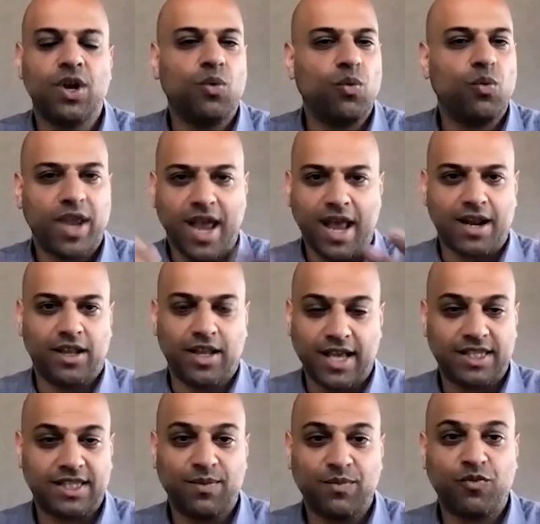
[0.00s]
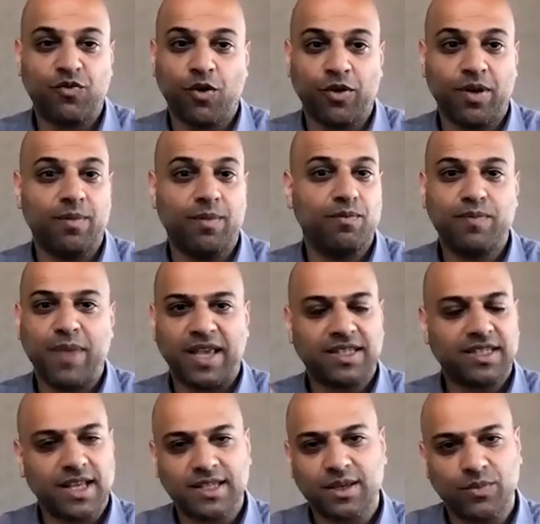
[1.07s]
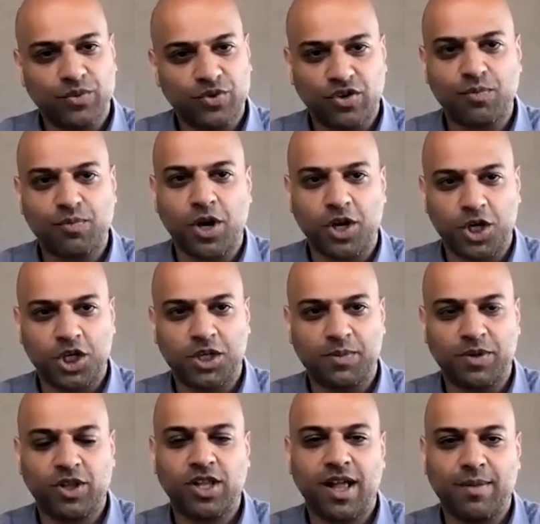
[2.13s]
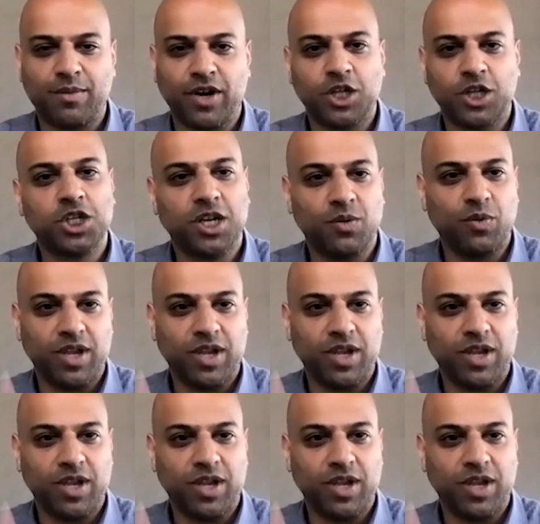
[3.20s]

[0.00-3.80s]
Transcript: we analyze them for them based on some sort of partnership or collaboration,